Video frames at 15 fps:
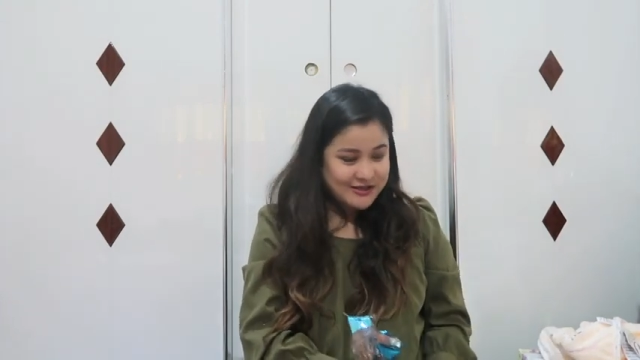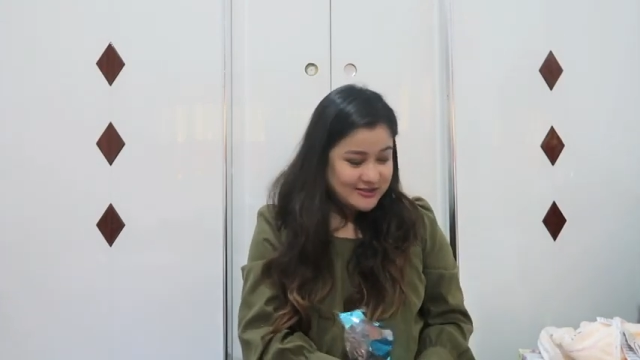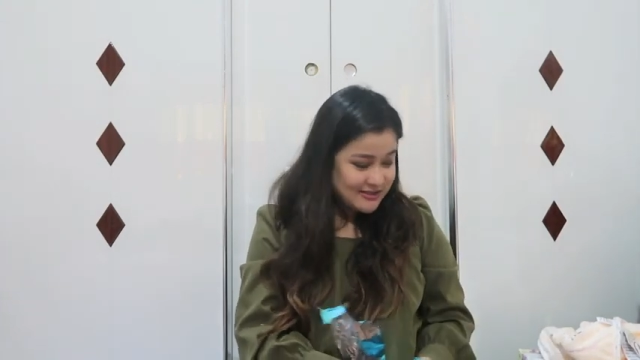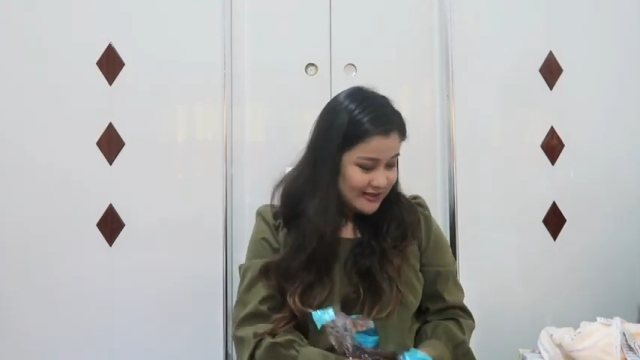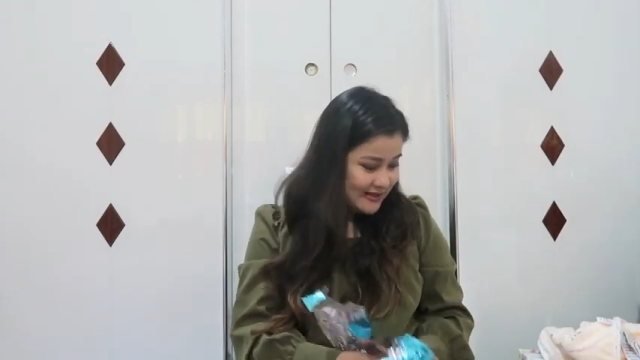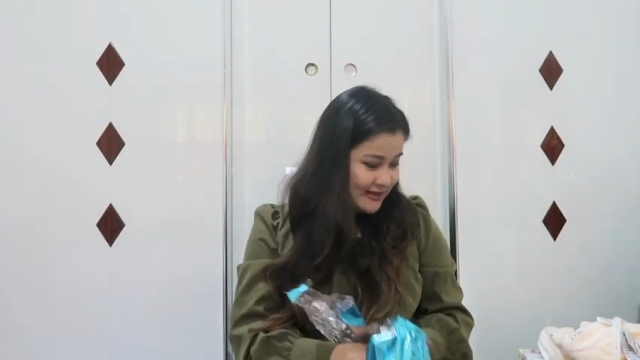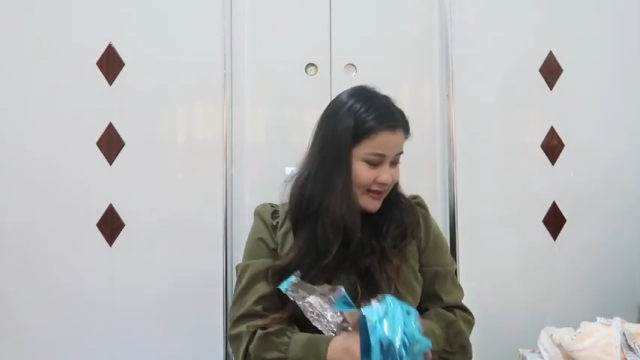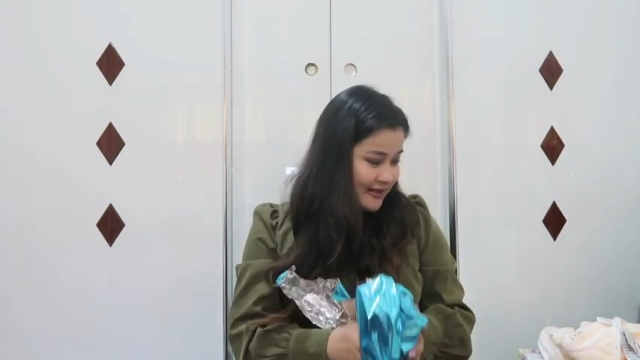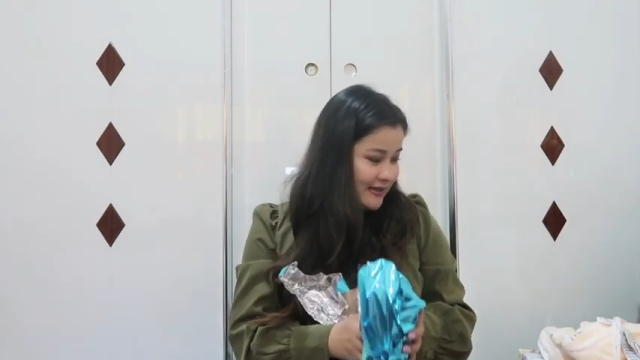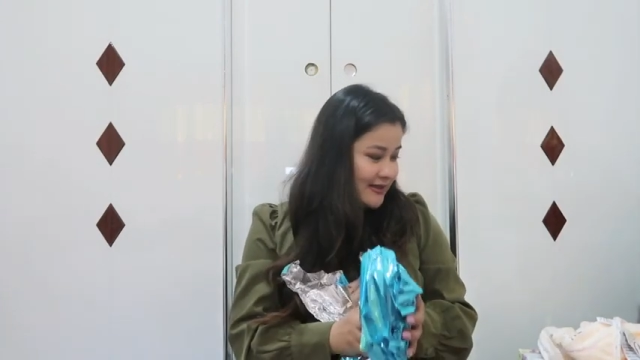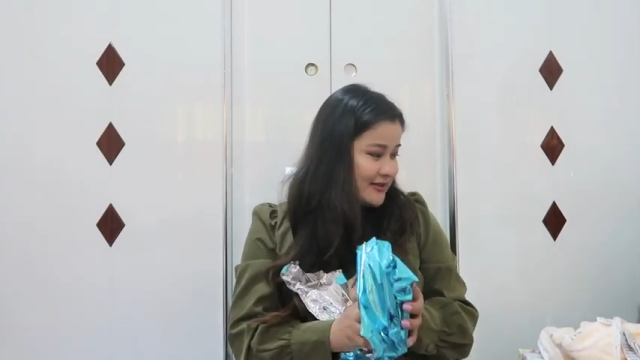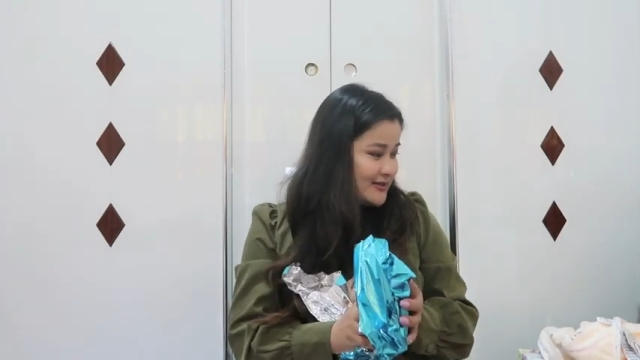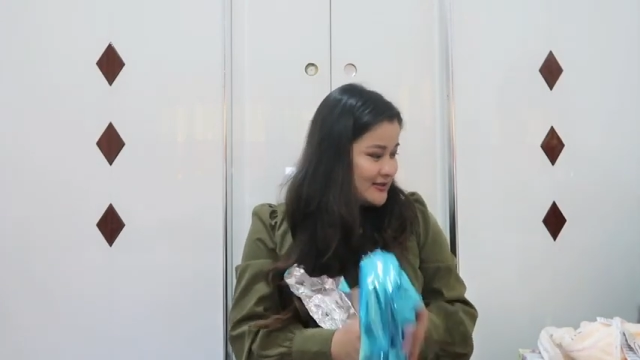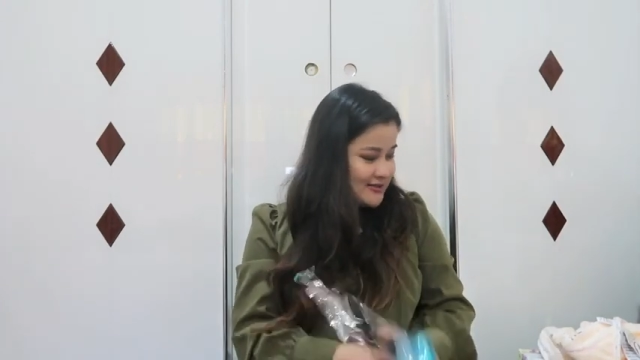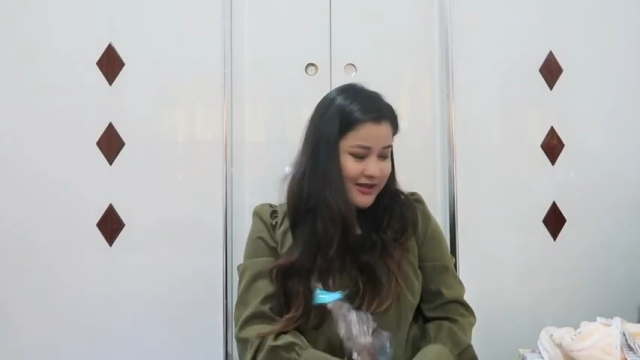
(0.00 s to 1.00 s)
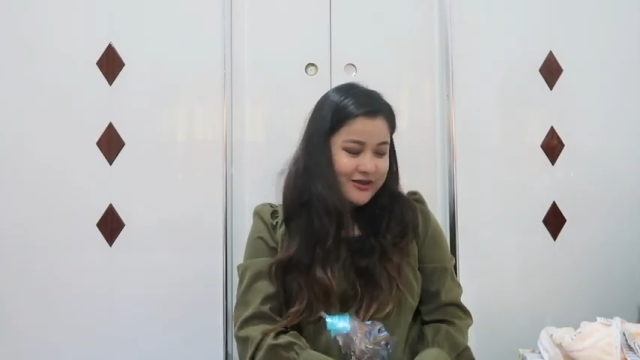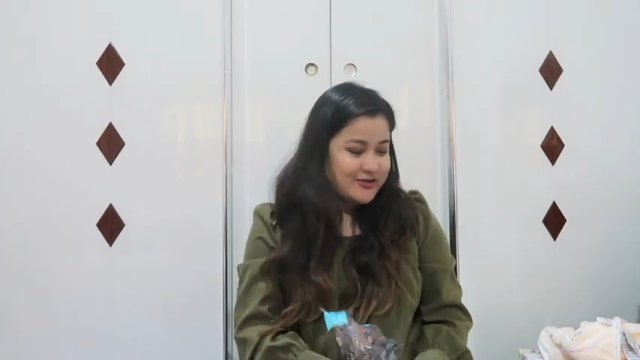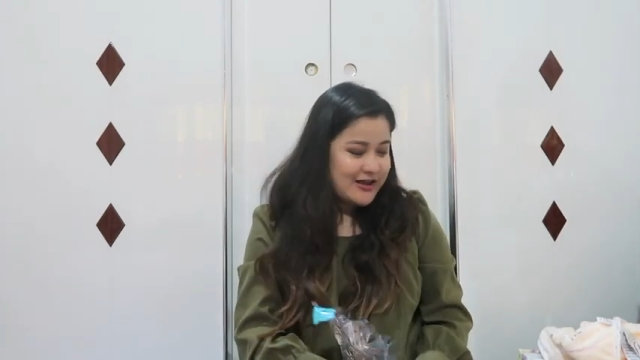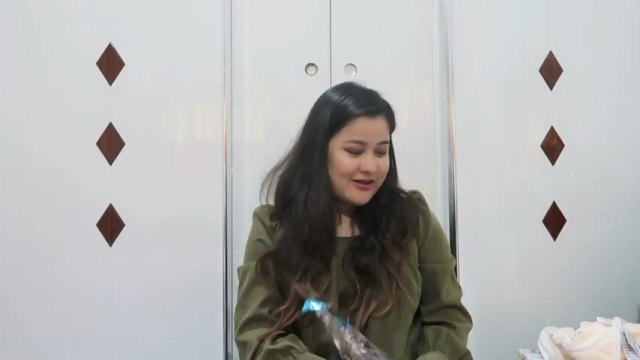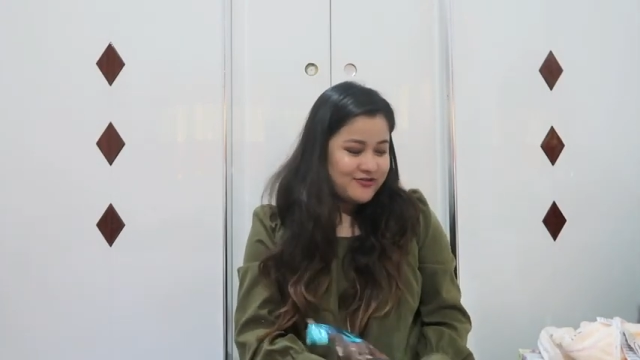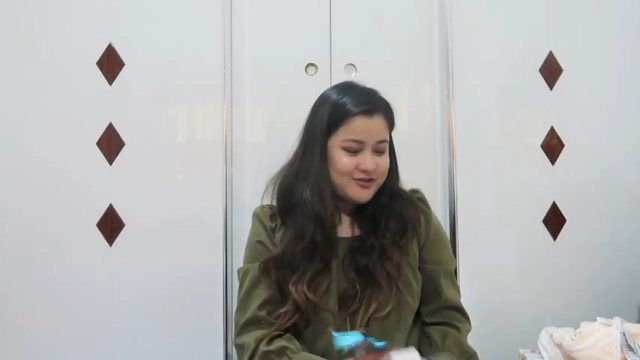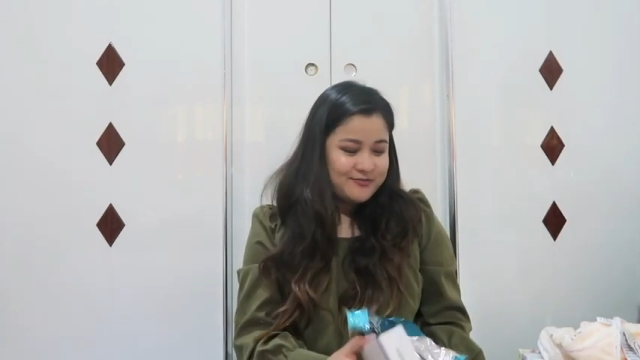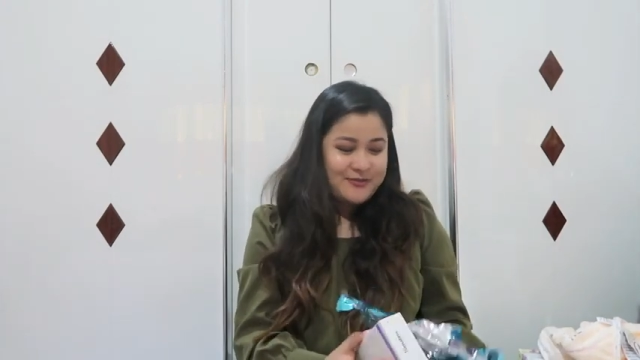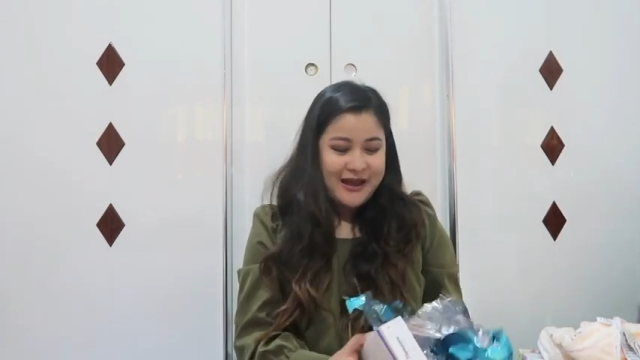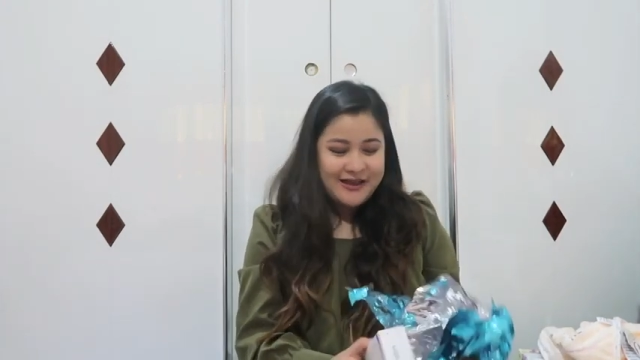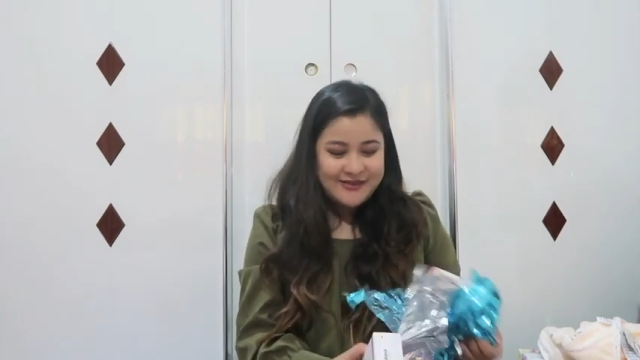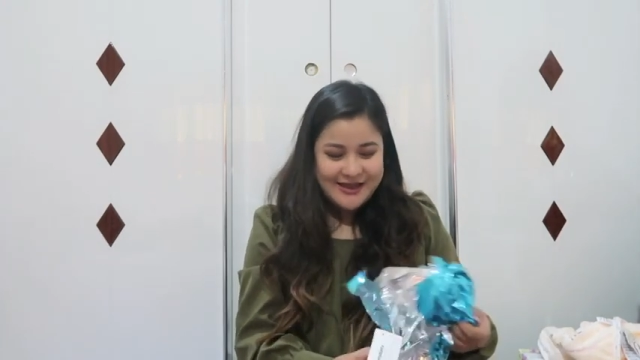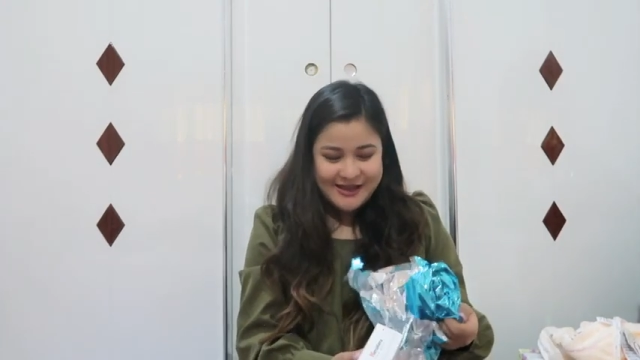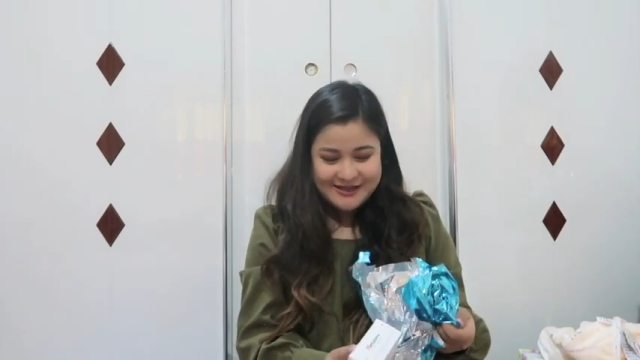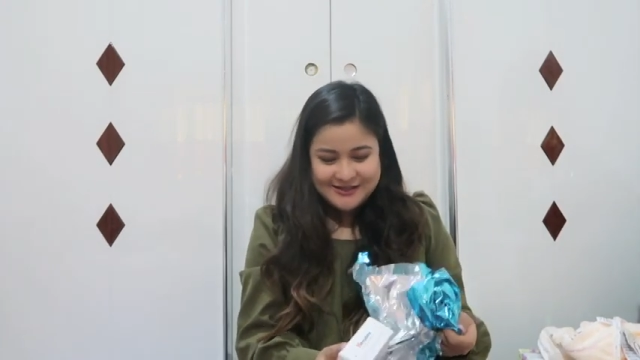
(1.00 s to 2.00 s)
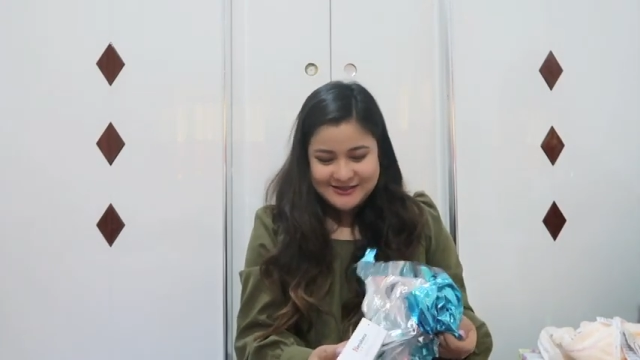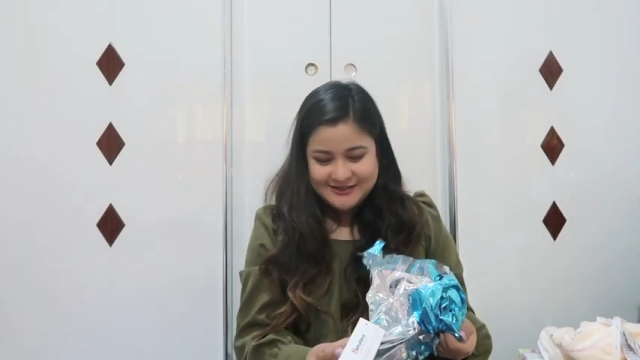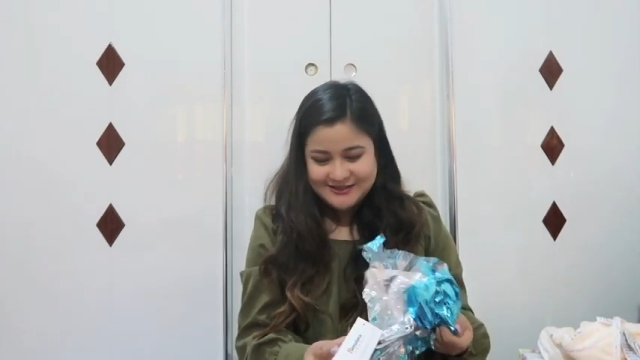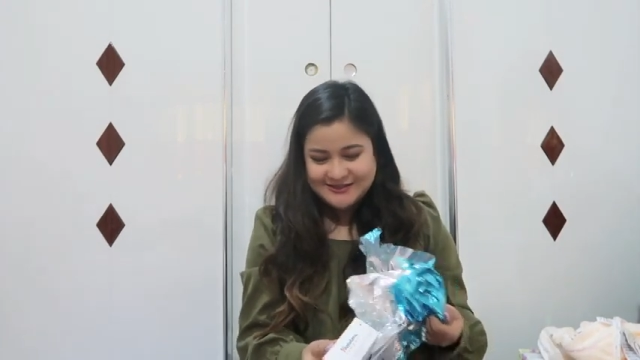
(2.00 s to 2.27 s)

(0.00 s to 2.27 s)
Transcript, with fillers: it so I don't have to buy that